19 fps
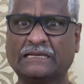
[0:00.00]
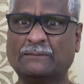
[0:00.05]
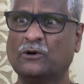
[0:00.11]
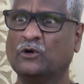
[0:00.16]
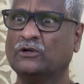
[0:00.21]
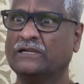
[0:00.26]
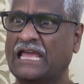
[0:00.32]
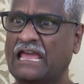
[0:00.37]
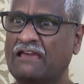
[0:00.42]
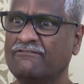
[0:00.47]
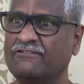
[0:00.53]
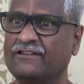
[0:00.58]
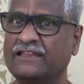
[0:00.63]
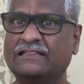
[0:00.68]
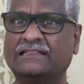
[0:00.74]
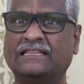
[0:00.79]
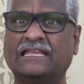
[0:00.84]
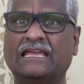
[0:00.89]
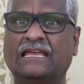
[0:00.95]
about
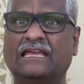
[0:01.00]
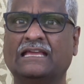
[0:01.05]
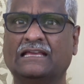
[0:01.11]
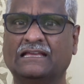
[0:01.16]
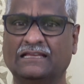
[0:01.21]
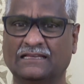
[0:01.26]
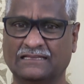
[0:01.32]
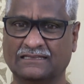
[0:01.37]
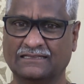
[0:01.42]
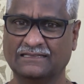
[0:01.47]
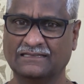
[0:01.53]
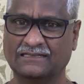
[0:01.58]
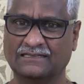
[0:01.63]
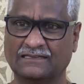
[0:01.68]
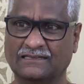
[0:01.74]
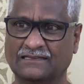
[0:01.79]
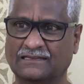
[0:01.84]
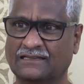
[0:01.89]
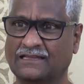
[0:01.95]
everything,
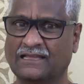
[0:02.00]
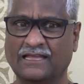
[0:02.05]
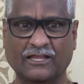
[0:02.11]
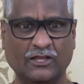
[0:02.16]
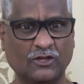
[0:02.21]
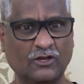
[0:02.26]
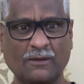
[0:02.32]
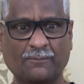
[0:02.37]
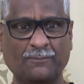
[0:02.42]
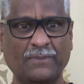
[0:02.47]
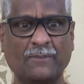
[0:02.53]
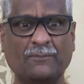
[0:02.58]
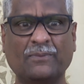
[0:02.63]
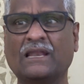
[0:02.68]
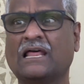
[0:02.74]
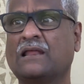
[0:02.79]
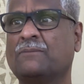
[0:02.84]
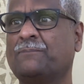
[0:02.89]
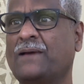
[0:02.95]

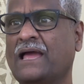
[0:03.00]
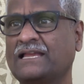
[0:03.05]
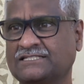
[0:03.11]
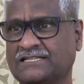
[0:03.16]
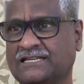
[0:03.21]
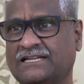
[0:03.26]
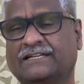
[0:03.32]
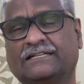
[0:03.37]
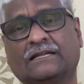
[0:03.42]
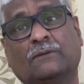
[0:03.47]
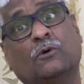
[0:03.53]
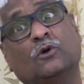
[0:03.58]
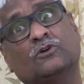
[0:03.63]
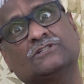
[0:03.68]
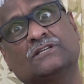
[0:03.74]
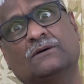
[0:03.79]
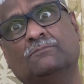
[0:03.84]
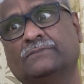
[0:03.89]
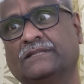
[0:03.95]
people are passionate about
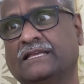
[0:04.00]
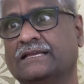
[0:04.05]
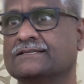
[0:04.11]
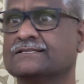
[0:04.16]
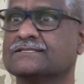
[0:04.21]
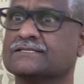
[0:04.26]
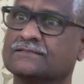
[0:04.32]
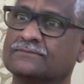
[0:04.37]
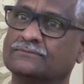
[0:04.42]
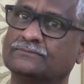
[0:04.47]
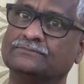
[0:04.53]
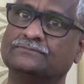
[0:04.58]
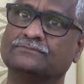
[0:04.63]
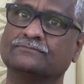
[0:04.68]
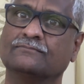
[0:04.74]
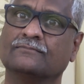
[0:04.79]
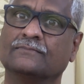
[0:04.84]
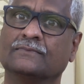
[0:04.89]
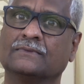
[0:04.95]
some things.
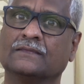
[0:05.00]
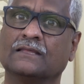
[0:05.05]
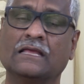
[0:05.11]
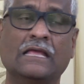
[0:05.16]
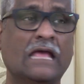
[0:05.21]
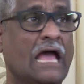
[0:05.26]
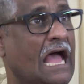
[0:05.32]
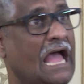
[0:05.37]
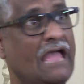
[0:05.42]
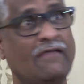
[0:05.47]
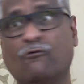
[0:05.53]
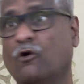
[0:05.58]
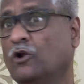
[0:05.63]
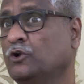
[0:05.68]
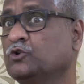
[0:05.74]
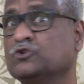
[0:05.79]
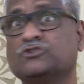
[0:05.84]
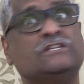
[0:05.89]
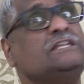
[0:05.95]
I
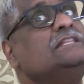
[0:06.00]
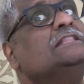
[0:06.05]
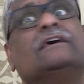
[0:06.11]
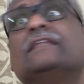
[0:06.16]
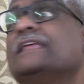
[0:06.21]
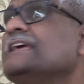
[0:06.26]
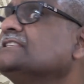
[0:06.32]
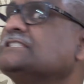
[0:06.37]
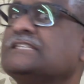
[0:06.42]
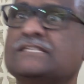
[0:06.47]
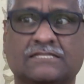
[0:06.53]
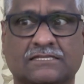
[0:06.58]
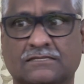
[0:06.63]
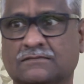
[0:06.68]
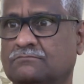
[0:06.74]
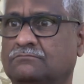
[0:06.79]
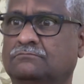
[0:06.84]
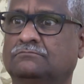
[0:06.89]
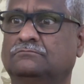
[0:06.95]
want to see the
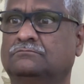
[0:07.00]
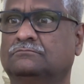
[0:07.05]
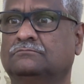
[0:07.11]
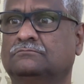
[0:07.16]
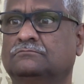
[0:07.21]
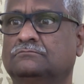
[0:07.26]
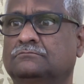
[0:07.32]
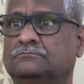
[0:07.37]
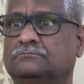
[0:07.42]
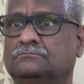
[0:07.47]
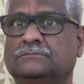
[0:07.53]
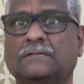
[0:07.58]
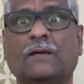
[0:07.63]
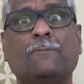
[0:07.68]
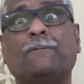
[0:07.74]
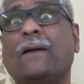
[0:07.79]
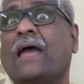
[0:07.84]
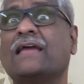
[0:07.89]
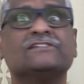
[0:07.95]
races.
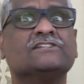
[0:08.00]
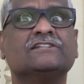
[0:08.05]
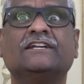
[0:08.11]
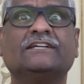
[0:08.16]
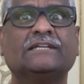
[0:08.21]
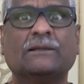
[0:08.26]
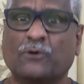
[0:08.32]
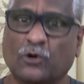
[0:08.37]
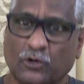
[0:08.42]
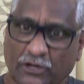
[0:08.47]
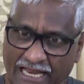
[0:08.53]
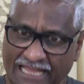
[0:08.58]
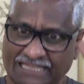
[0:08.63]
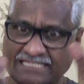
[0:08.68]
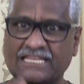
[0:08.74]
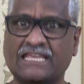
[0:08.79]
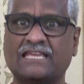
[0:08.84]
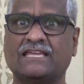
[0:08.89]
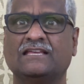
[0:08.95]
They're passionate about
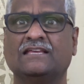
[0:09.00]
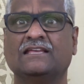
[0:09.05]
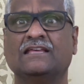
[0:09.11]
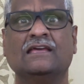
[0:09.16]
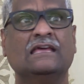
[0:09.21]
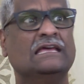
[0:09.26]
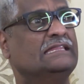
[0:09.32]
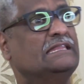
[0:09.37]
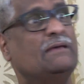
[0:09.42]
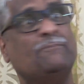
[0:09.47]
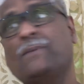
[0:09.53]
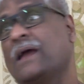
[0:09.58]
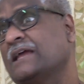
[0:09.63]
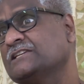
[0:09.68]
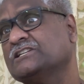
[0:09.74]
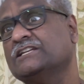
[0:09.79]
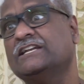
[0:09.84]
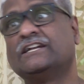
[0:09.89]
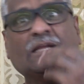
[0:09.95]
racing. They're
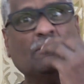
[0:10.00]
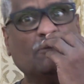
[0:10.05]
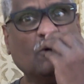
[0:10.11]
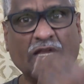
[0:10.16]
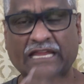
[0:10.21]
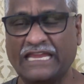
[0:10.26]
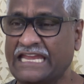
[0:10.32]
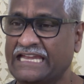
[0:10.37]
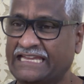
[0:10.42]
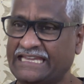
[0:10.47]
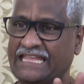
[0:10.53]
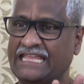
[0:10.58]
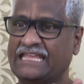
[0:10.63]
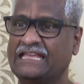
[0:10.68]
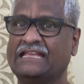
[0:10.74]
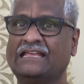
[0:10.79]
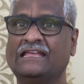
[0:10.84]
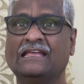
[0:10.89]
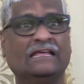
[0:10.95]
passionate about
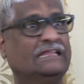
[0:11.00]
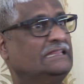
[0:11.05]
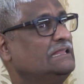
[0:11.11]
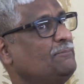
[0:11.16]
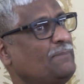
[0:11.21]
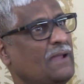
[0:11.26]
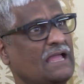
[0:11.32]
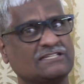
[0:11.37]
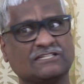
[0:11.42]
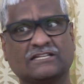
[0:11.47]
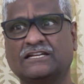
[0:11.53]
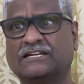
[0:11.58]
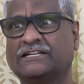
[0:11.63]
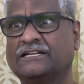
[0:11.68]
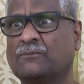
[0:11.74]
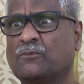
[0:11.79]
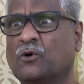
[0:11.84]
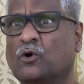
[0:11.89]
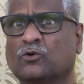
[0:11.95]
eating. They're passionate
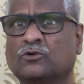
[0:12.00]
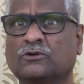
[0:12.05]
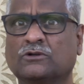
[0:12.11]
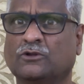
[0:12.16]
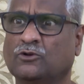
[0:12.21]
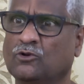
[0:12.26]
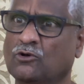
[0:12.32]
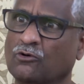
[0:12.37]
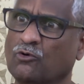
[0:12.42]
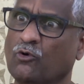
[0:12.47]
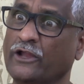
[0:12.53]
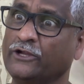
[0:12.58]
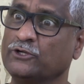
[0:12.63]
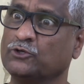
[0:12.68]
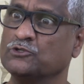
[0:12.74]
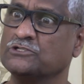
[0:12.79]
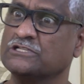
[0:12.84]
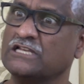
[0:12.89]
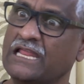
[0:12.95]
about, going
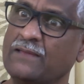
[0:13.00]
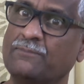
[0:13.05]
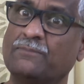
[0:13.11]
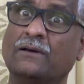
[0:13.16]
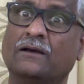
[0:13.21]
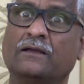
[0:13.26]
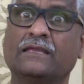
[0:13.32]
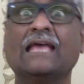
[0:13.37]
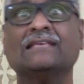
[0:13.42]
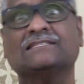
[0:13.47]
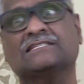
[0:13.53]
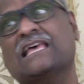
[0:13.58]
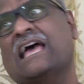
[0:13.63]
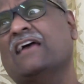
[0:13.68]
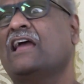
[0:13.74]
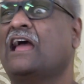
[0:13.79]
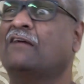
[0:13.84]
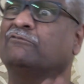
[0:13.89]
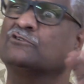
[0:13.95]
to sleep. Yes, I
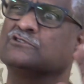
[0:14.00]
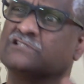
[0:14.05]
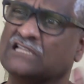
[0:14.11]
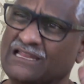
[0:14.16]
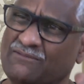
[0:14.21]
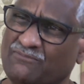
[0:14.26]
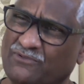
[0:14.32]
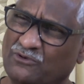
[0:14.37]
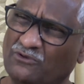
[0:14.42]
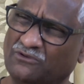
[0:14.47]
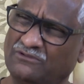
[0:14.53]
have to sleep,